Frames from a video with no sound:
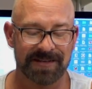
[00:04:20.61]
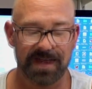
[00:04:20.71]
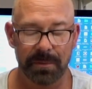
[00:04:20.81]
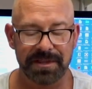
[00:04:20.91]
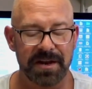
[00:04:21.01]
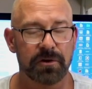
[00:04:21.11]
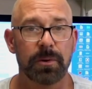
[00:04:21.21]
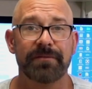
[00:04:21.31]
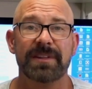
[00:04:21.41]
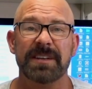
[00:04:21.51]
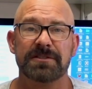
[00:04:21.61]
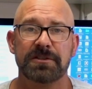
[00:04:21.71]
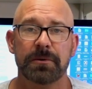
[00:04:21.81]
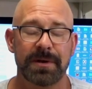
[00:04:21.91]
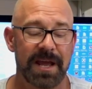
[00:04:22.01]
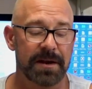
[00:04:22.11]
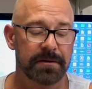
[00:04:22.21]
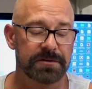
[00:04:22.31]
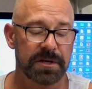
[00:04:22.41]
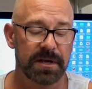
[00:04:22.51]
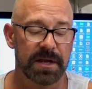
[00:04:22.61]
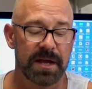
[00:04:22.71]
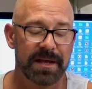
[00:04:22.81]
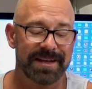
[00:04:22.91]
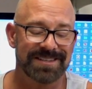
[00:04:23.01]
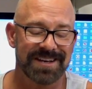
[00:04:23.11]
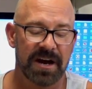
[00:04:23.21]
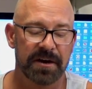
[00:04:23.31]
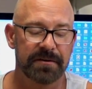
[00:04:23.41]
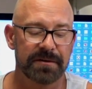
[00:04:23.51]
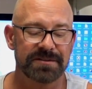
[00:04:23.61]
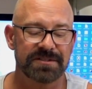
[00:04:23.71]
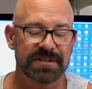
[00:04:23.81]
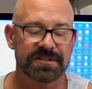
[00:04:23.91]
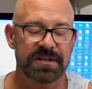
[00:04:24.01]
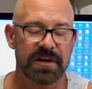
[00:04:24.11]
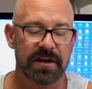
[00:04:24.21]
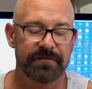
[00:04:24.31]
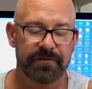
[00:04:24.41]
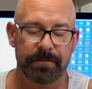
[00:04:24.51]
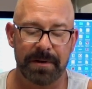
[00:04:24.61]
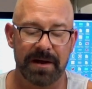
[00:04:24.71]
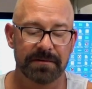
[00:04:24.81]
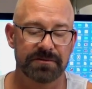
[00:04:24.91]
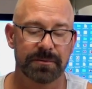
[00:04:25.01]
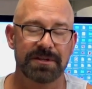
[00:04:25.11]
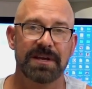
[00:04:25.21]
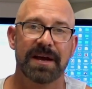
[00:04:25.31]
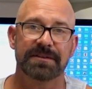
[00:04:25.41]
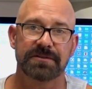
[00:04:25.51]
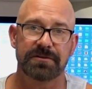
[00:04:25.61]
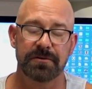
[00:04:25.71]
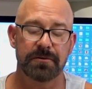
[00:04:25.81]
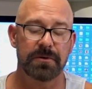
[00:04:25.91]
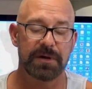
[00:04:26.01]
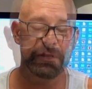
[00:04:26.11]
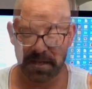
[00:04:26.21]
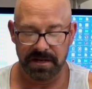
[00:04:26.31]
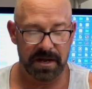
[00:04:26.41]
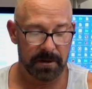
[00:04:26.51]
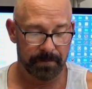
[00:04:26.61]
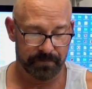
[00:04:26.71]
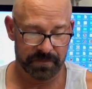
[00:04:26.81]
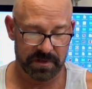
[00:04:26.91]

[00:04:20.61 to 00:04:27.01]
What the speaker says: Now what that equivalates to in energy is 169 foot-pounds with the X2. Now,